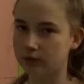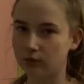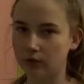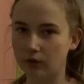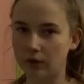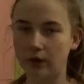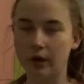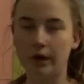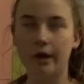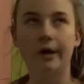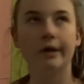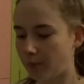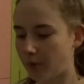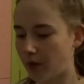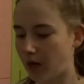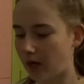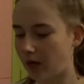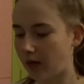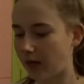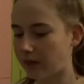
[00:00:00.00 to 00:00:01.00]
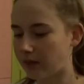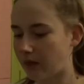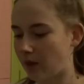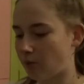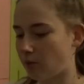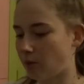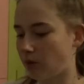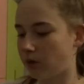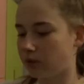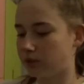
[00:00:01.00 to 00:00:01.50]
not going to lie. But, like, there
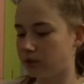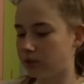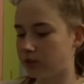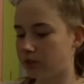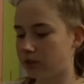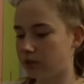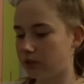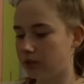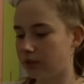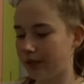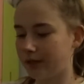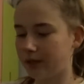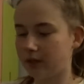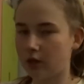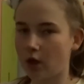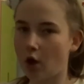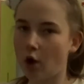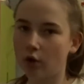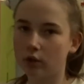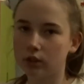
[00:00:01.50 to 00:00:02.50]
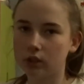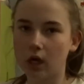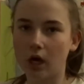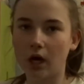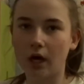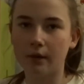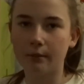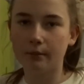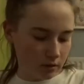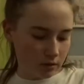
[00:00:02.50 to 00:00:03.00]
was, like, the odd
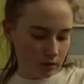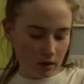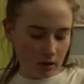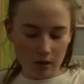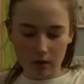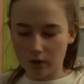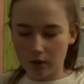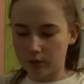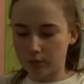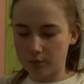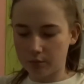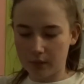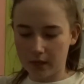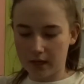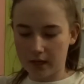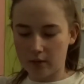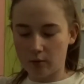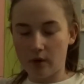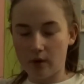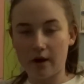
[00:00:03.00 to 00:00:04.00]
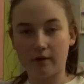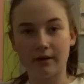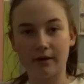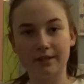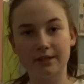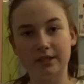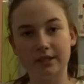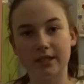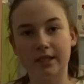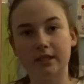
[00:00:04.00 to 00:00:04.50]
time, the odd bit where
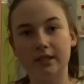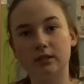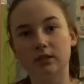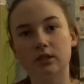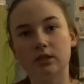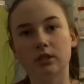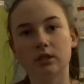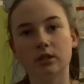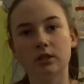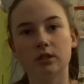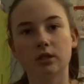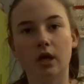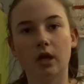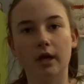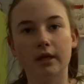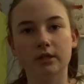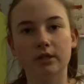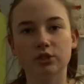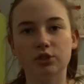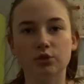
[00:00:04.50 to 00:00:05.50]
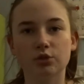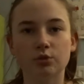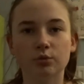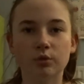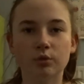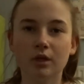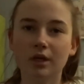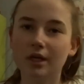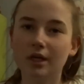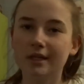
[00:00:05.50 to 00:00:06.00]
I did, like, do
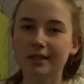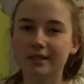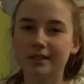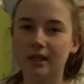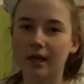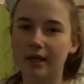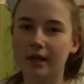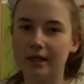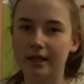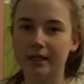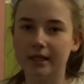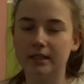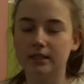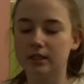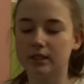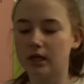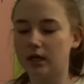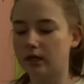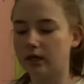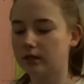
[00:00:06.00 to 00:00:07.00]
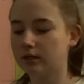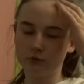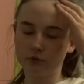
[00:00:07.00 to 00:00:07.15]
slightly easier.